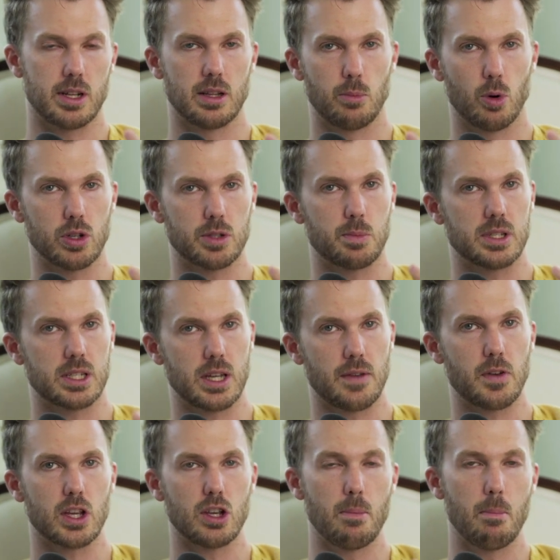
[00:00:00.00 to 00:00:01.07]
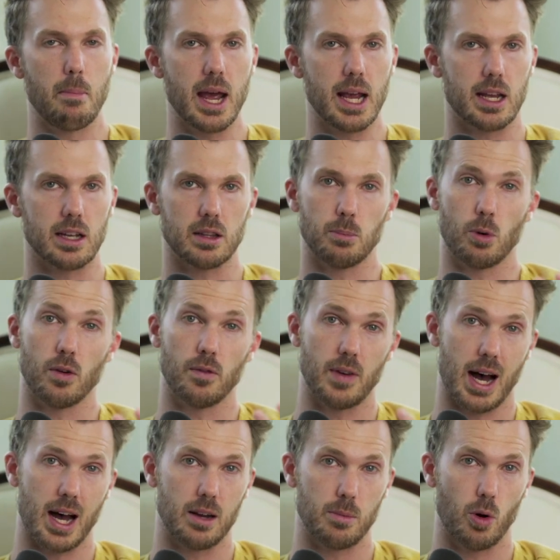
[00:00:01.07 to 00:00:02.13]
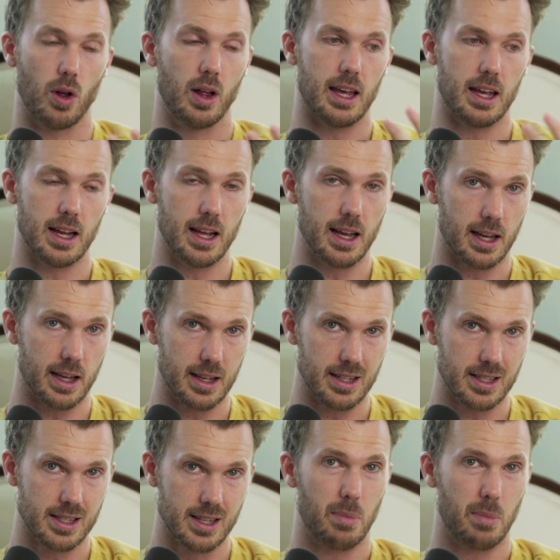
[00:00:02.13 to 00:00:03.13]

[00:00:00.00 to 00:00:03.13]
And the more specific you make it, the more valuable it is.